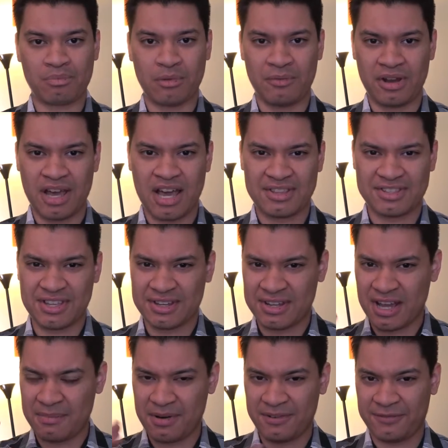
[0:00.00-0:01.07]
Moving on to
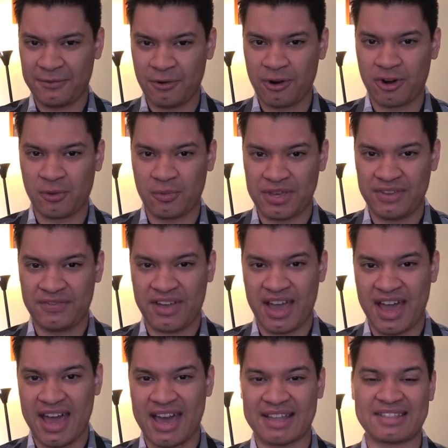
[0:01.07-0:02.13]
number 4, we've
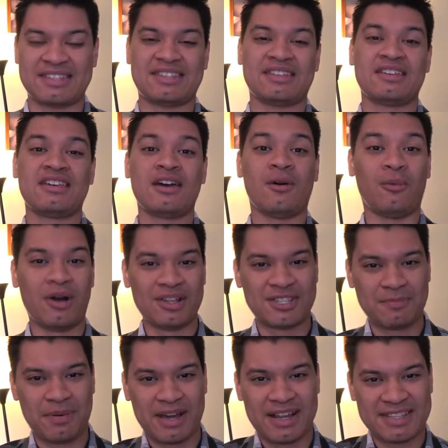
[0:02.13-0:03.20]
got
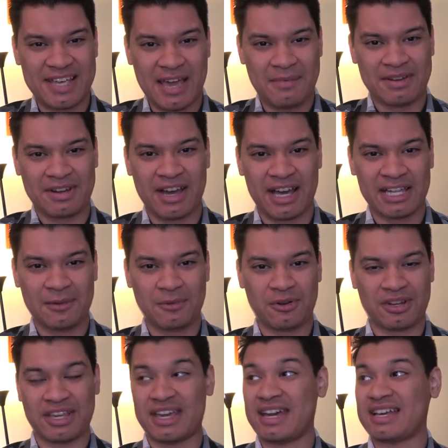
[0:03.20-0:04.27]
Once Upon a Time in
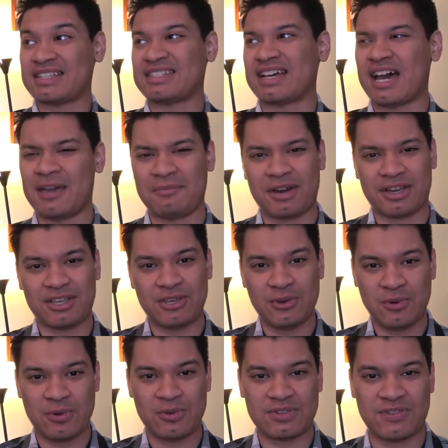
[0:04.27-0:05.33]
Hollywood. Yes, I'm a
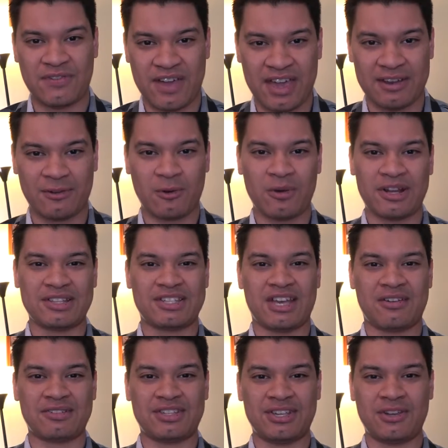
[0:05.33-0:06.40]
huge fan of Quentin
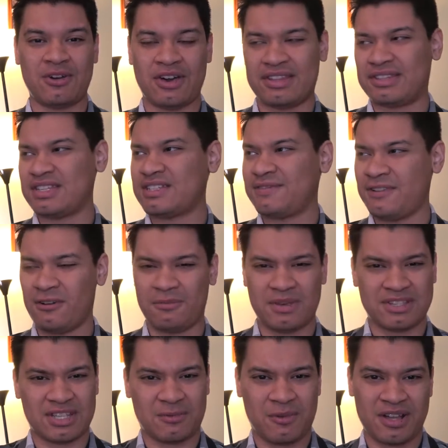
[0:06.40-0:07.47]
Tarantino, and this film
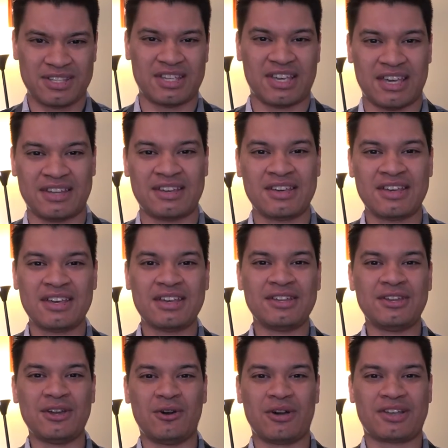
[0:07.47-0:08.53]
is, once again,
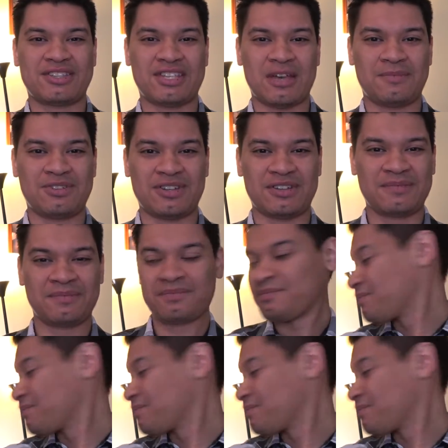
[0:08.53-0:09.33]
no exception.